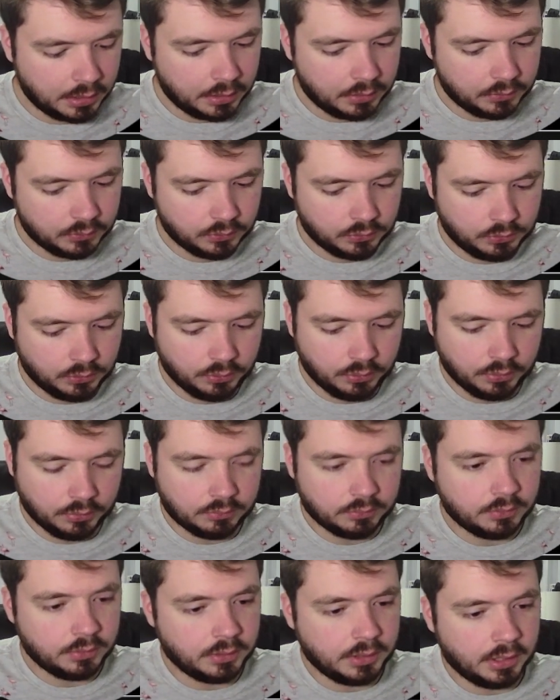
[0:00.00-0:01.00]
Let's go to
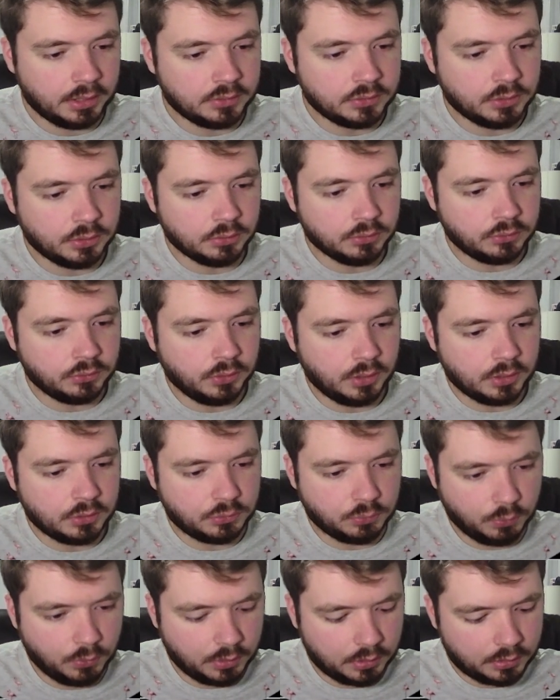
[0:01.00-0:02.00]

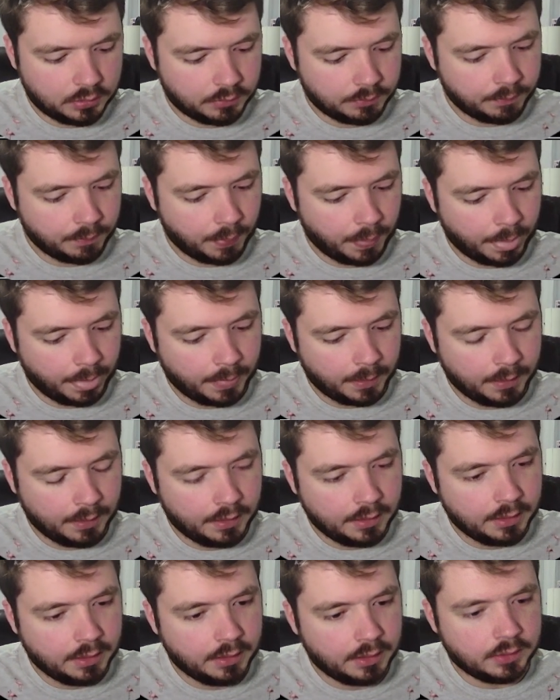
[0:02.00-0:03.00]
gig0/1.
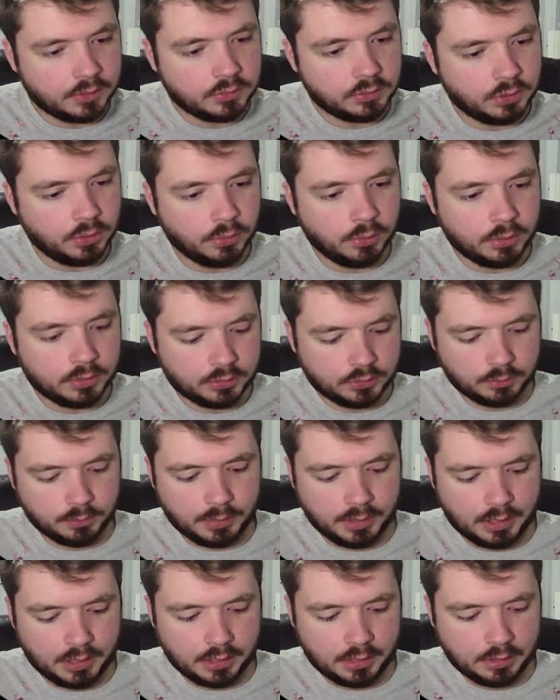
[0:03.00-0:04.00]
It's going to
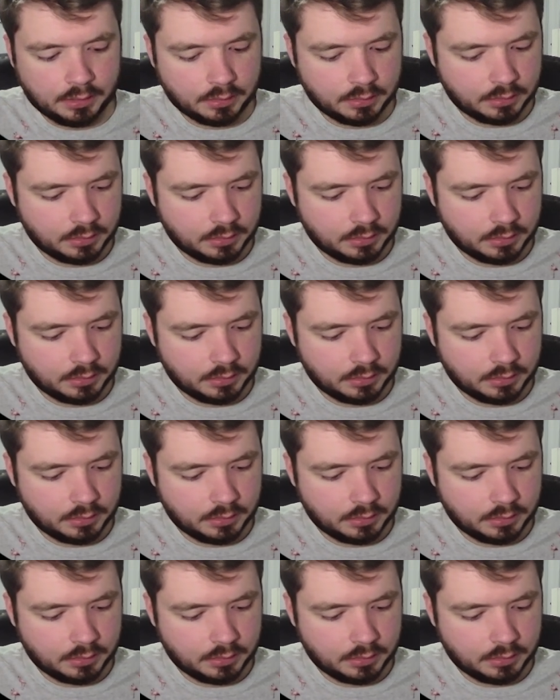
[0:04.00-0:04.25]
be